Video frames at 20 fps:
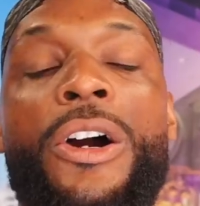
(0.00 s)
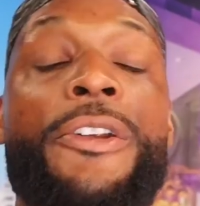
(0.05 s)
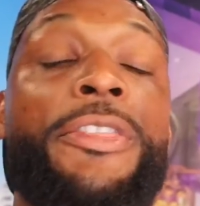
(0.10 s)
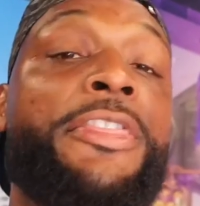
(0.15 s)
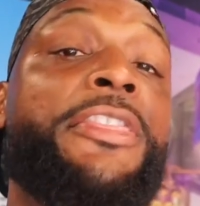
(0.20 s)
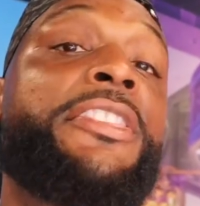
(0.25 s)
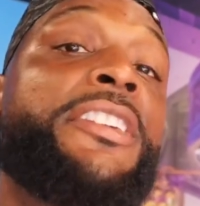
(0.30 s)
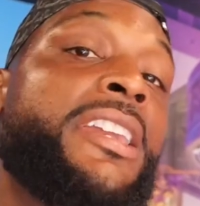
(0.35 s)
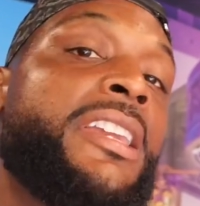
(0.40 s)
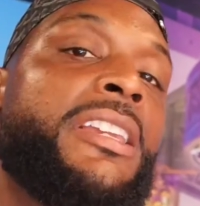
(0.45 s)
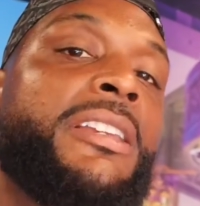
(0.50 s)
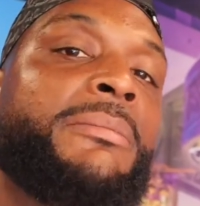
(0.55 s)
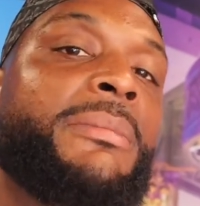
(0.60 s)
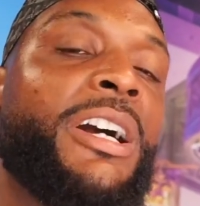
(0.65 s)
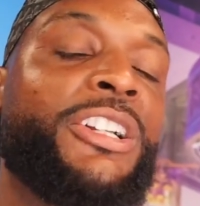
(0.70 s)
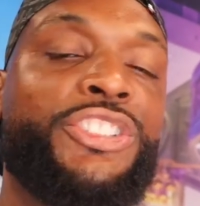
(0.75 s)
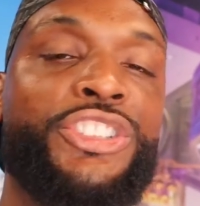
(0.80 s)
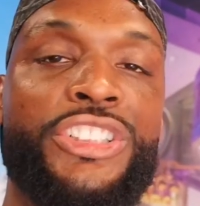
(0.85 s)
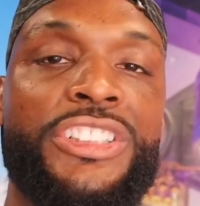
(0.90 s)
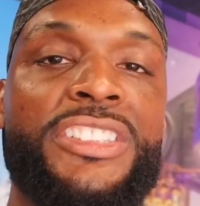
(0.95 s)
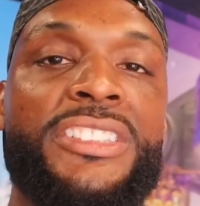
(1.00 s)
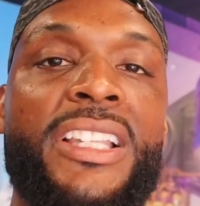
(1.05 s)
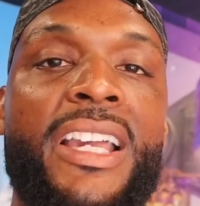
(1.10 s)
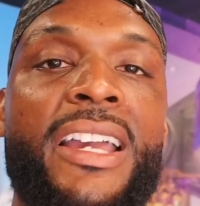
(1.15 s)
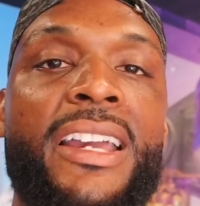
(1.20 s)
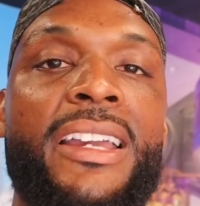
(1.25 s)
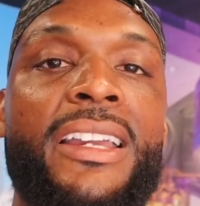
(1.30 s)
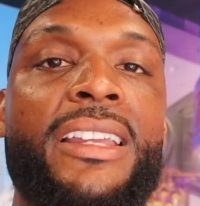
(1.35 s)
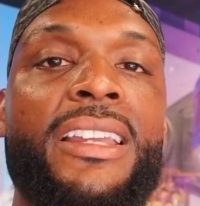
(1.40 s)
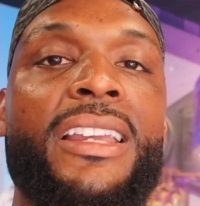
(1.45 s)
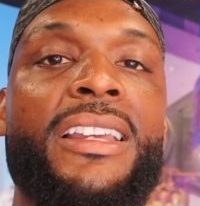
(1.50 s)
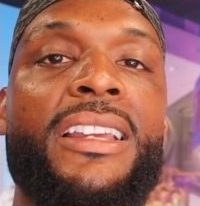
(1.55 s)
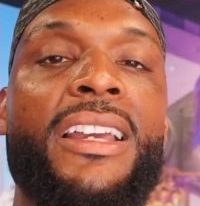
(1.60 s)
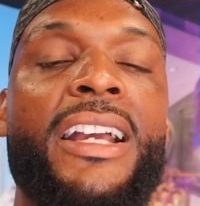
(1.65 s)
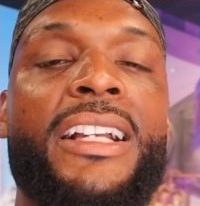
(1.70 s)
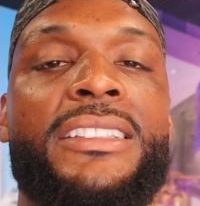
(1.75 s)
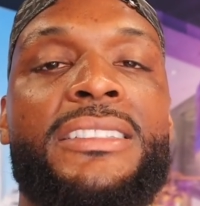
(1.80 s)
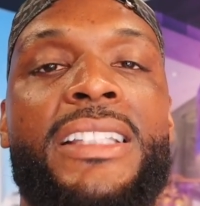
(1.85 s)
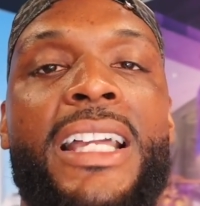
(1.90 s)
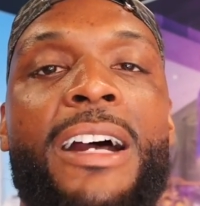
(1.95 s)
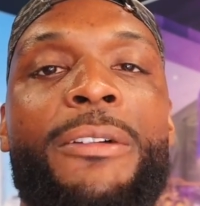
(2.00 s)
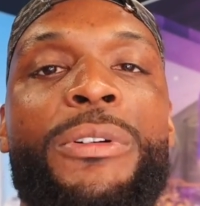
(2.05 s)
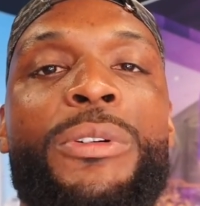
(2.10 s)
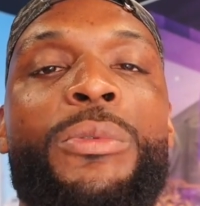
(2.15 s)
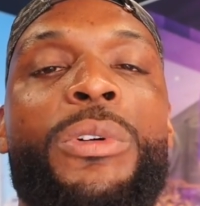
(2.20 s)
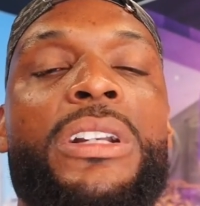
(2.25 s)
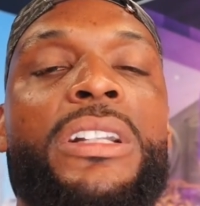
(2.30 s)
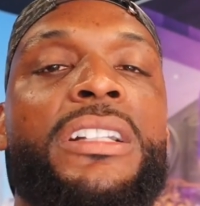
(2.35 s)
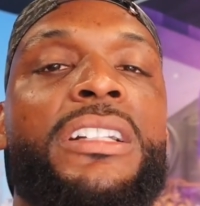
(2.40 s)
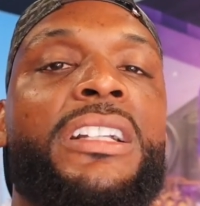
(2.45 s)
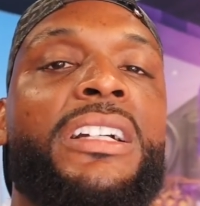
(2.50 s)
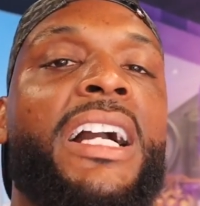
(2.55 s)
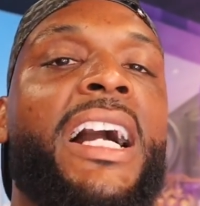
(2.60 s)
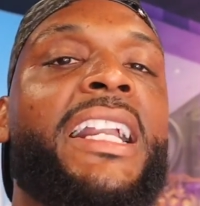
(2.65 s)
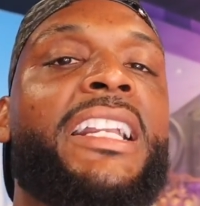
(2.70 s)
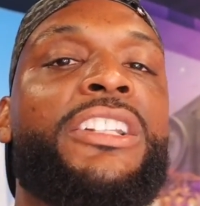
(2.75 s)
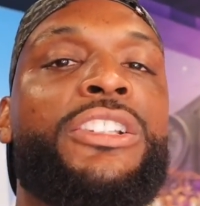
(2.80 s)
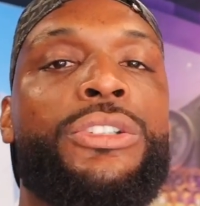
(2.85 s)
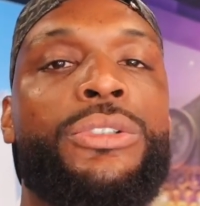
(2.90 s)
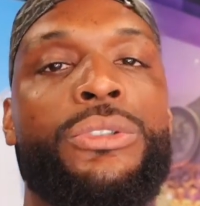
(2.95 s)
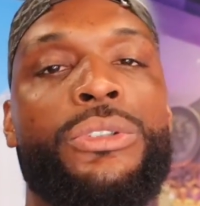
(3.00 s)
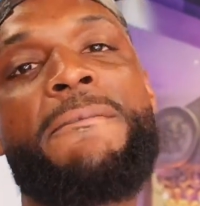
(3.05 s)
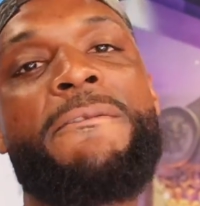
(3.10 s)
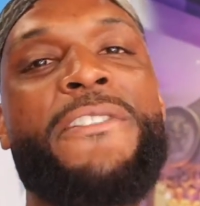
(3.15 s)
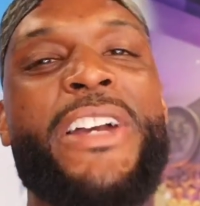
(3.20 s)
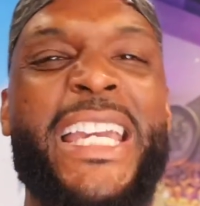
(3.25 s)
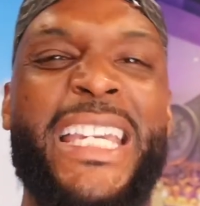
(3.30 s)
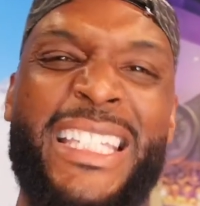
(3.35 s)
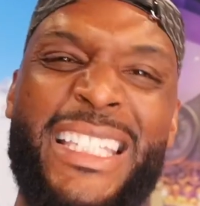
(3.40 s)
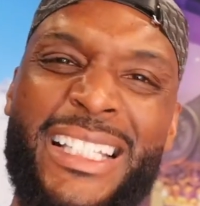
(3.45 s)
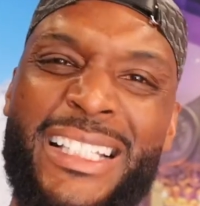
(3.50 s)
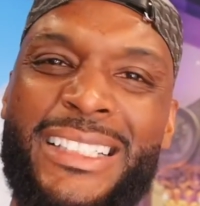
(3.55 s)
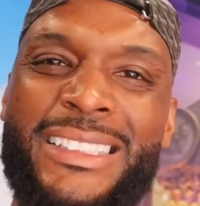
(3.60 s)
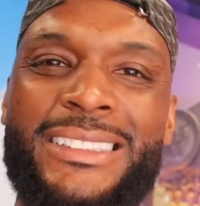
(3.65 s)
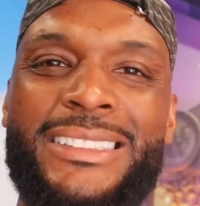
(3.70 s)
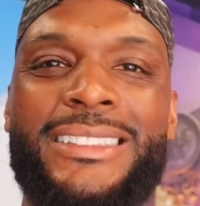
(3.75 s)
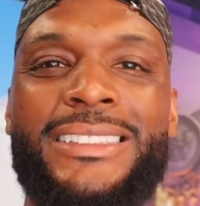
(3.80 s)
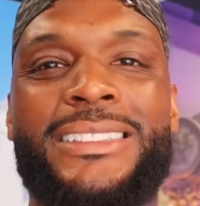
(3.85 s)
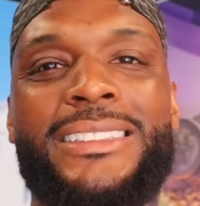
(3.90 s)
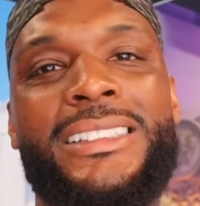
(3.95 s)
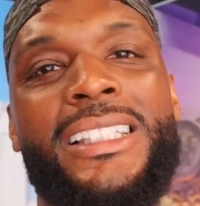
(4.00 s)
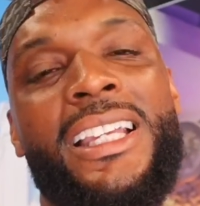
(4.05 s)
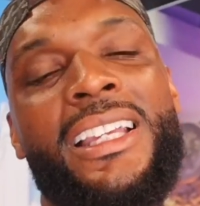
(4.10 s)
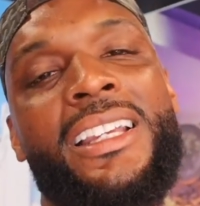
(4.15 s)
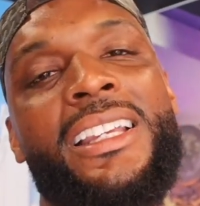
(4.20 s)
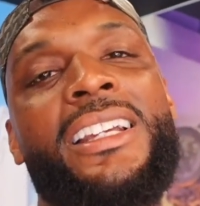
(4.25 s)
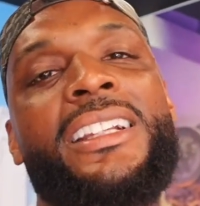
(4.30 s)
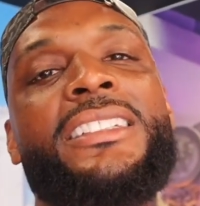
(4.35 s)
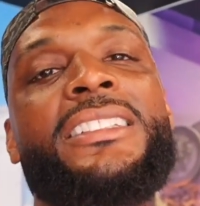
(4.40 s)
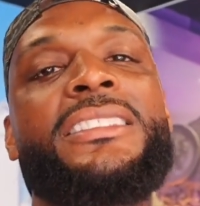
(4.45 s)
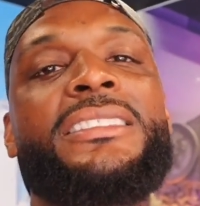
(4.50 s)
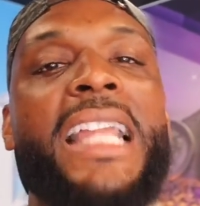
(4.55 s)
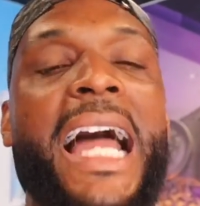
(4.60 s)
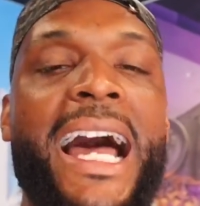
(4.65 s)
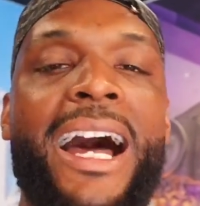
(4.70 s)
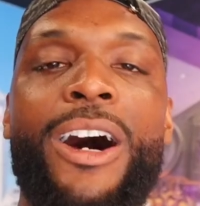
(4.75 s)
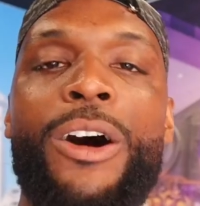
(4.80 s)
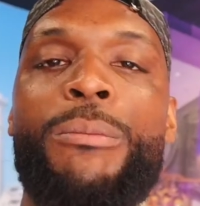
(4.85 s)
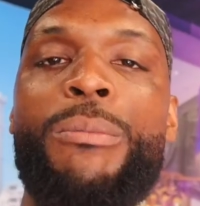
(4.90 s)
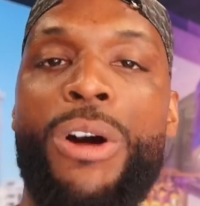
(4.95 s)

Our theme, I should say, is that we wanted to kind of do a Vegas style